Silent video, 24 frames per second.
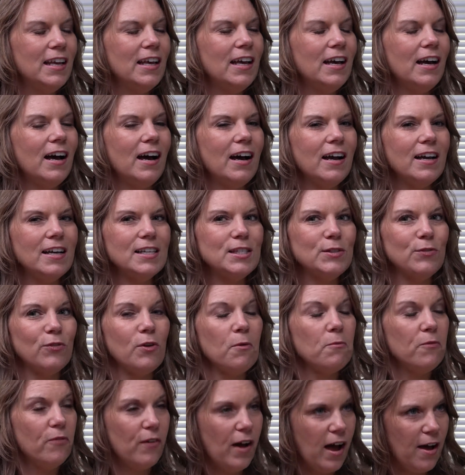It's
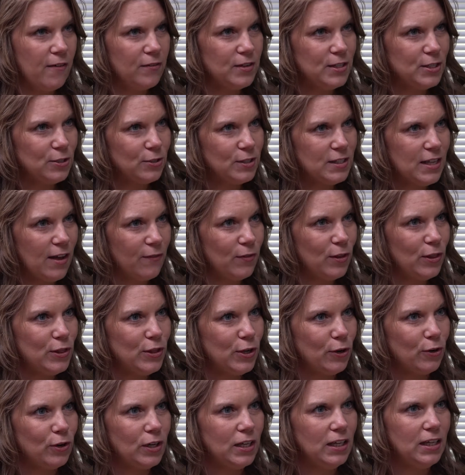from 5 until
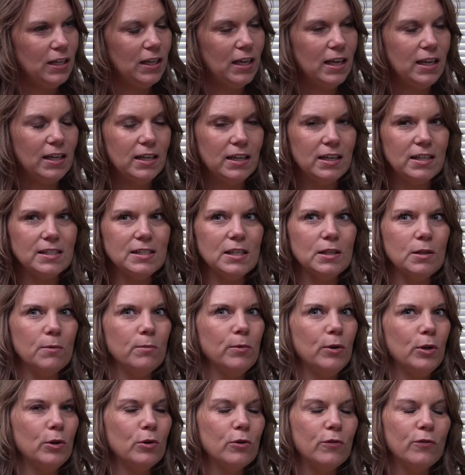7:30, and it is at the
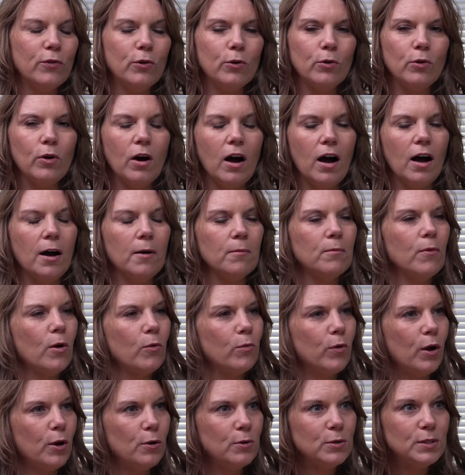beautiful
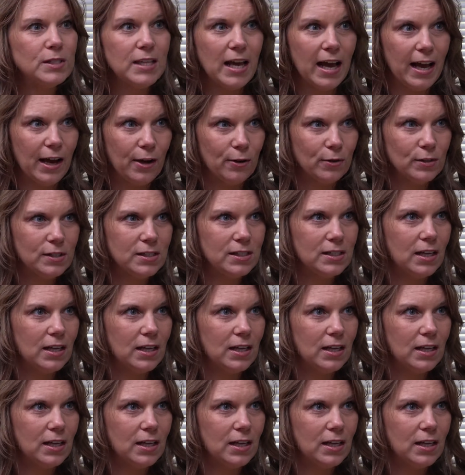Rose House